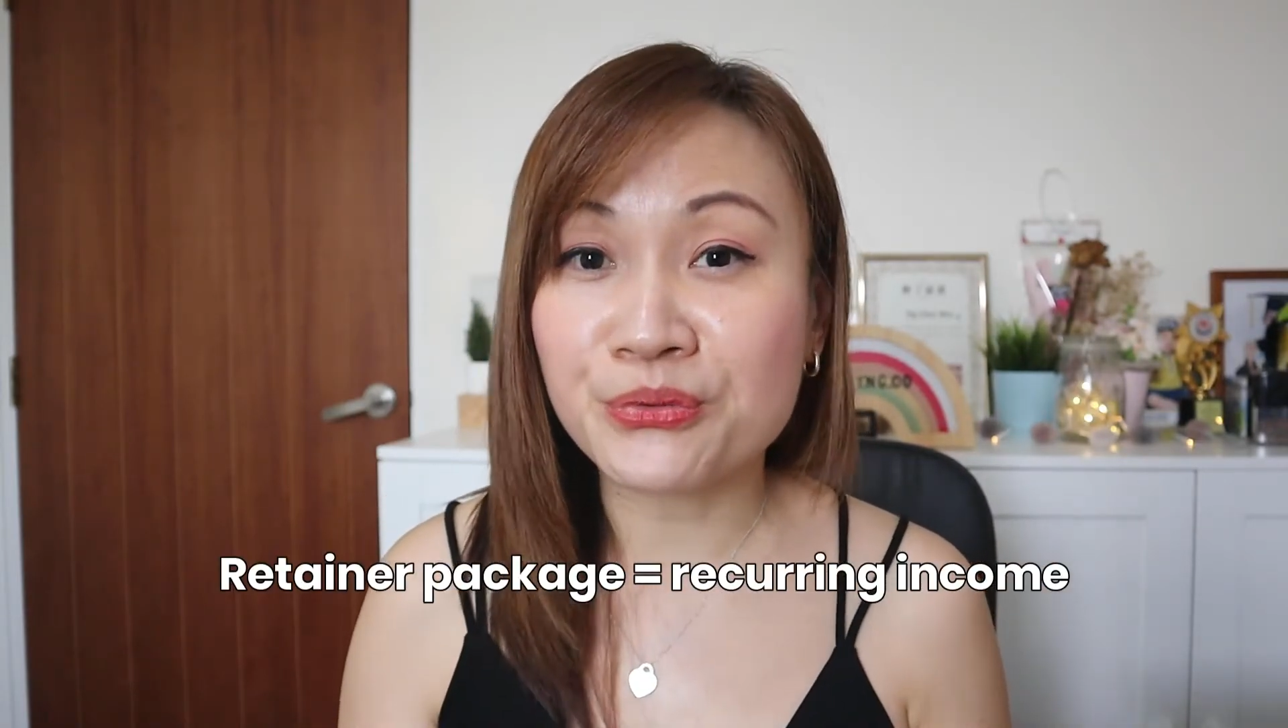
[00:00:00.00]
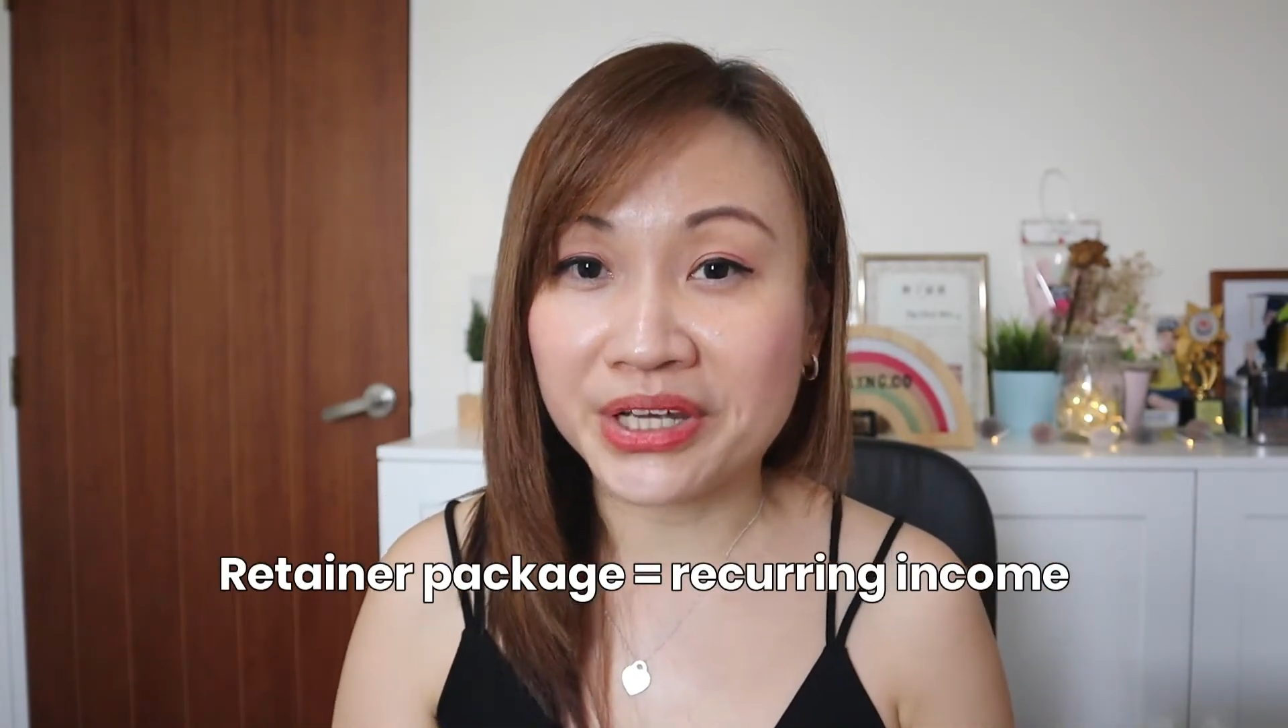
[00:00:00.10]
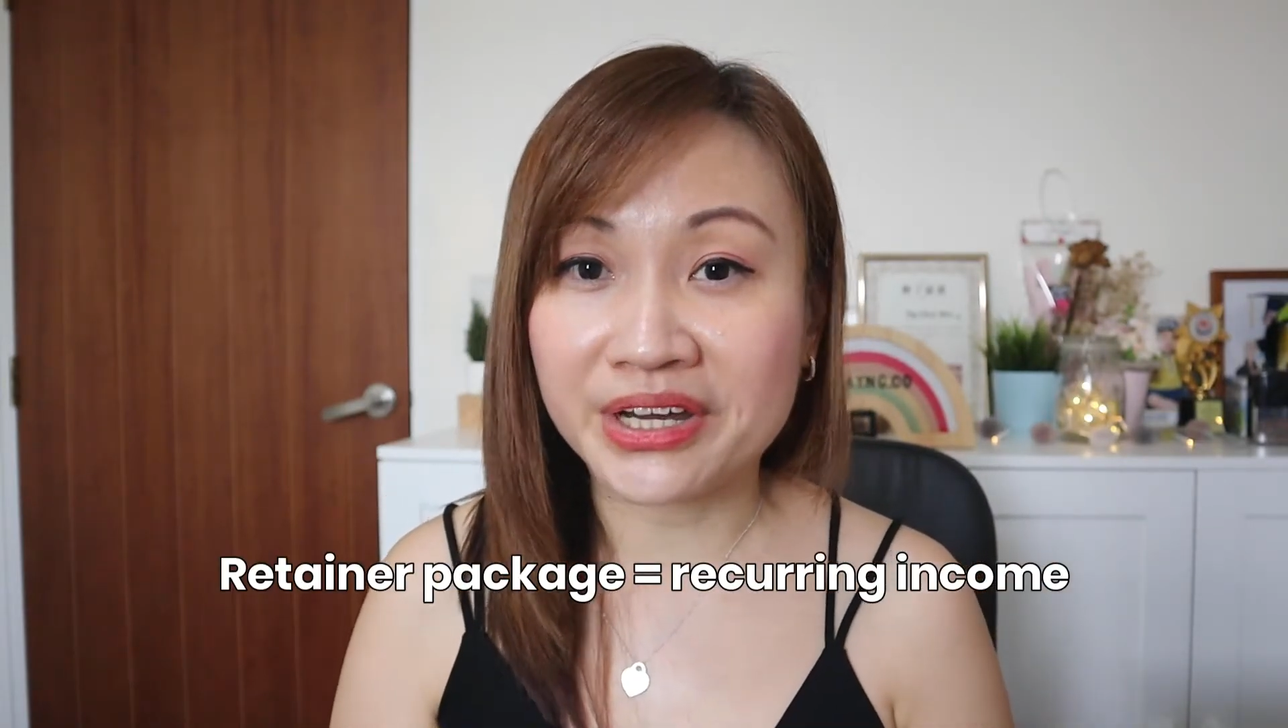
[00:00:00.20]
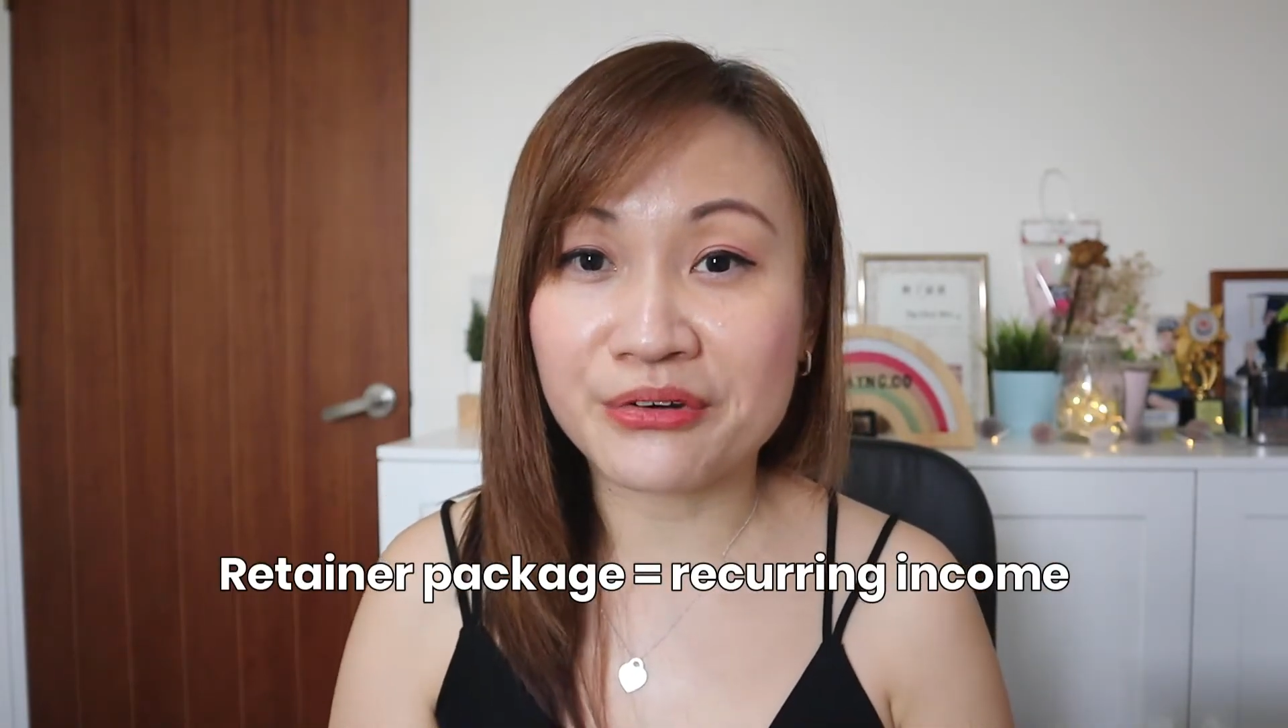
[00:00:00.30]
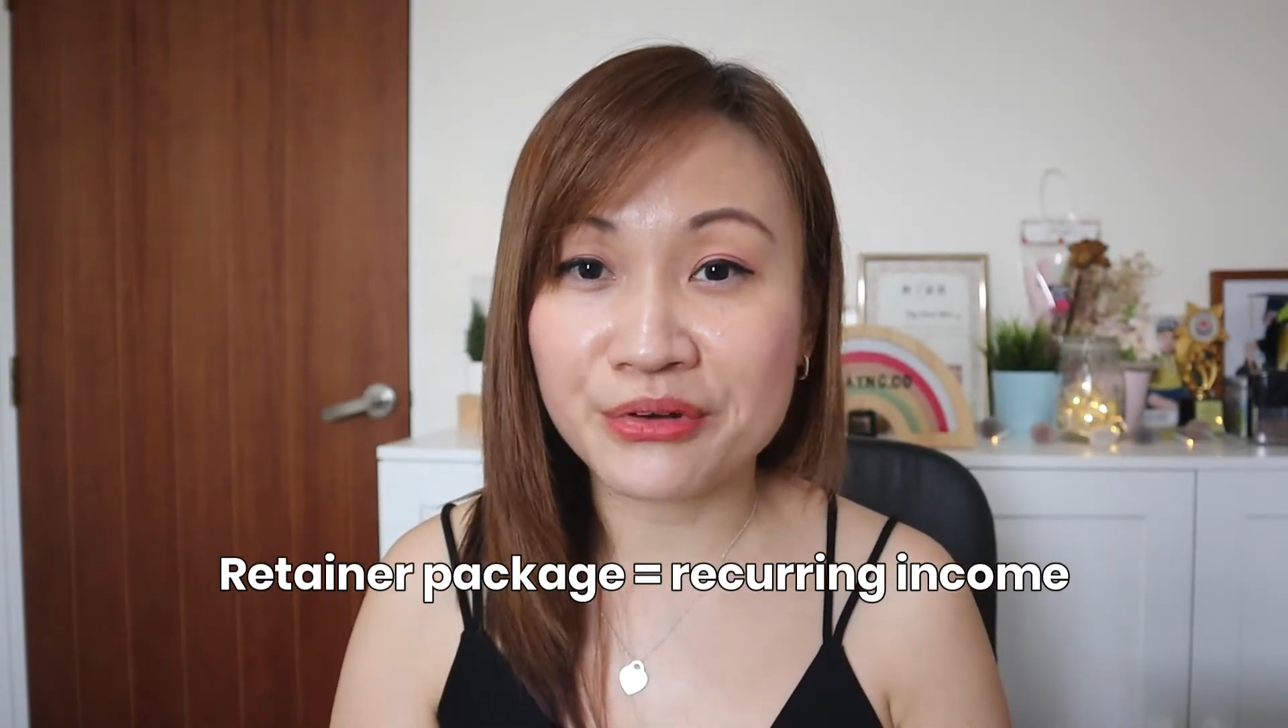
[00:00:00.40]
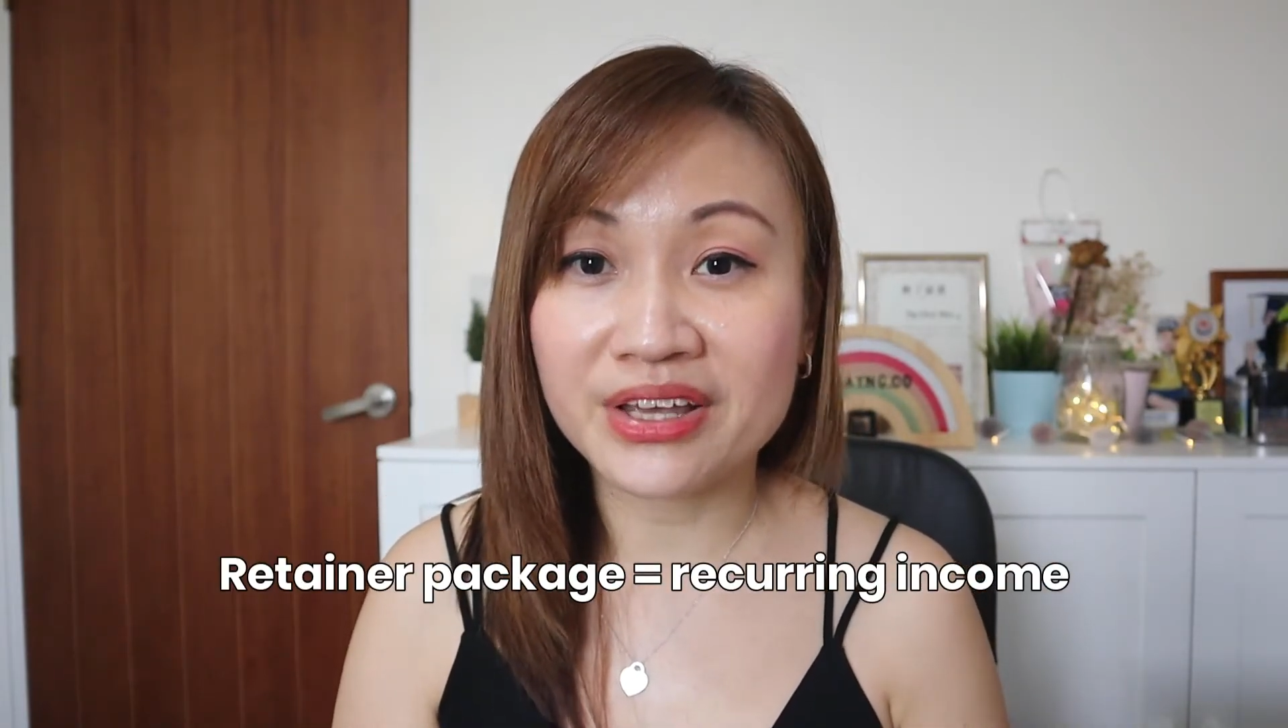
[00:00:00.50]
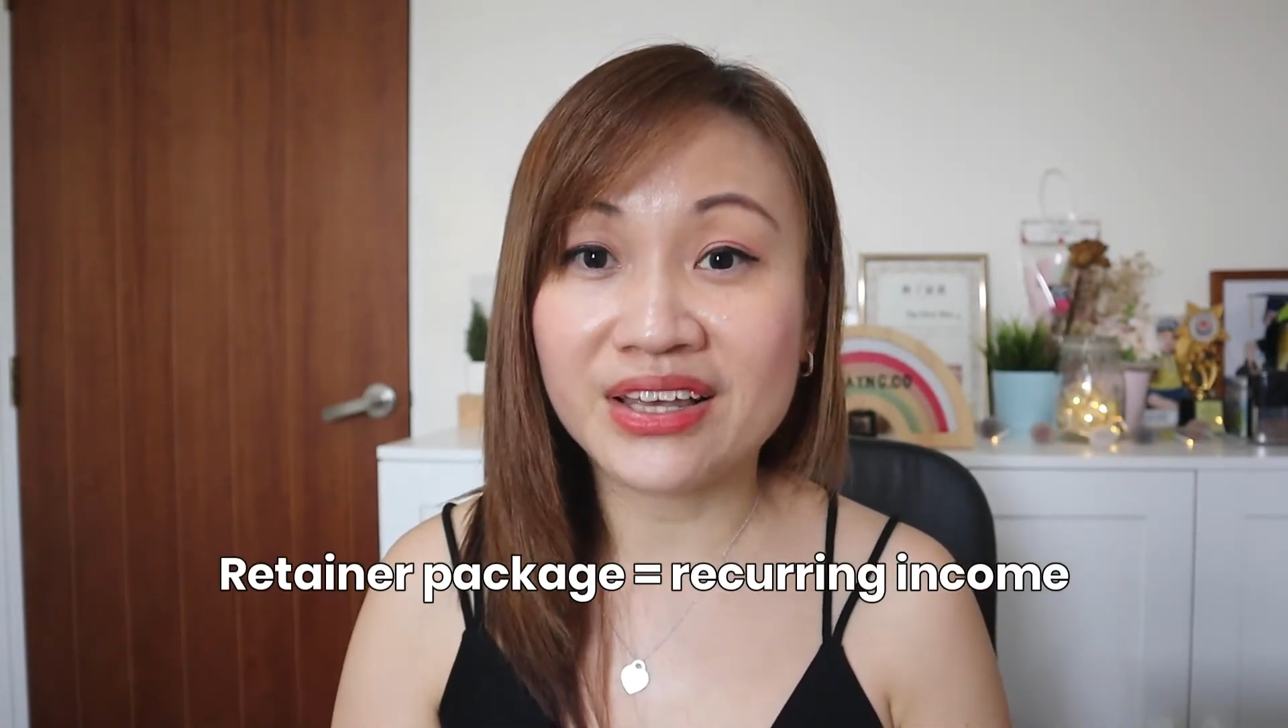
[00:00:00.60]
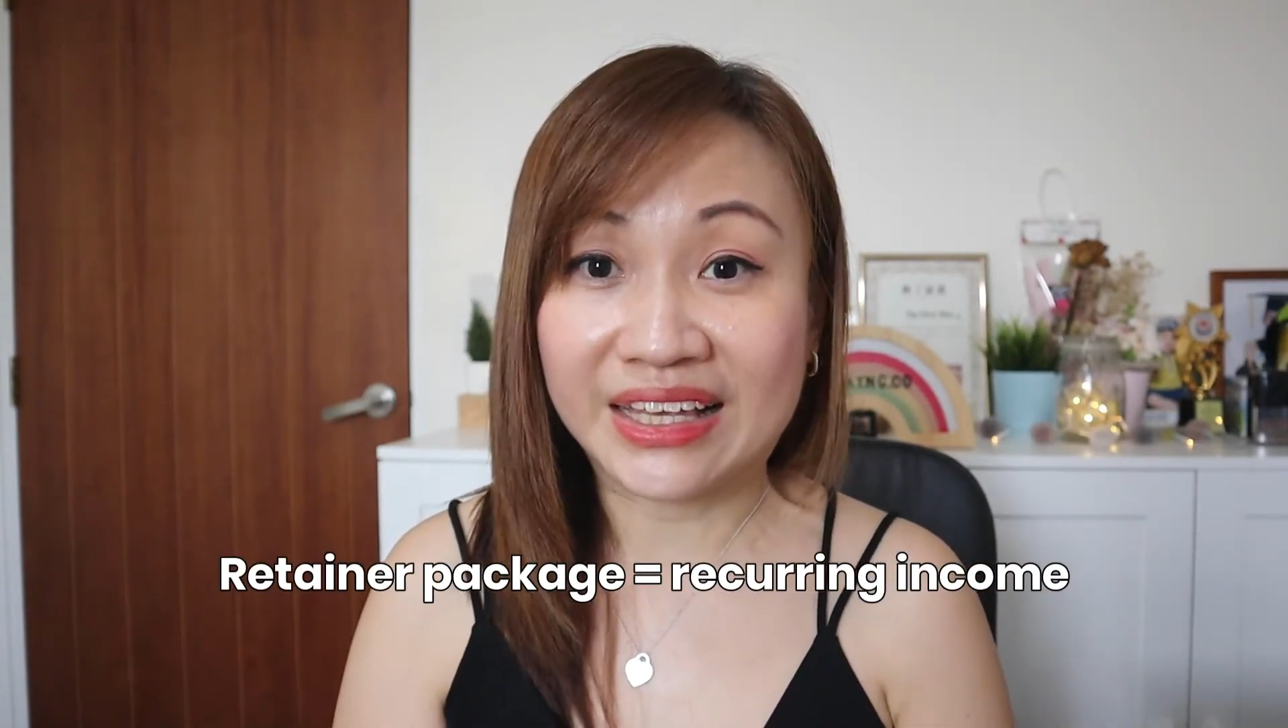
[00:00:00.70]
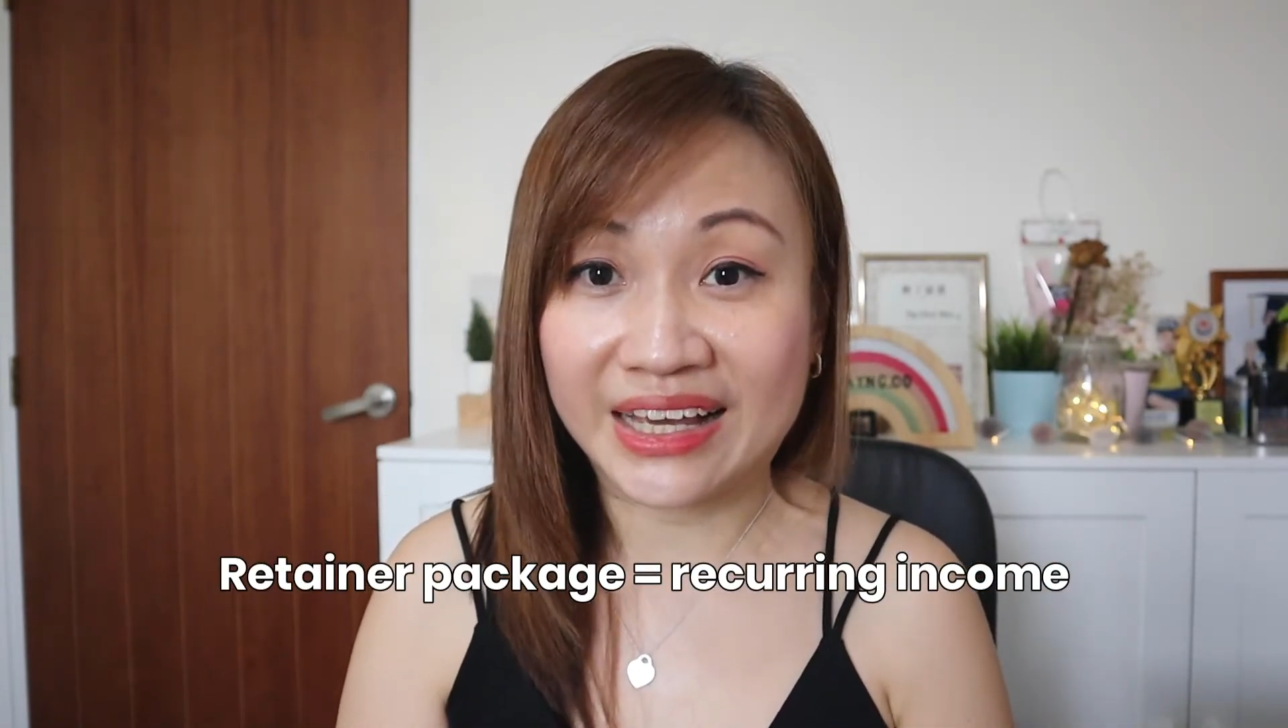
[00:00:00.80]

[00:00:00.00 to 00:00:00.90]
recurring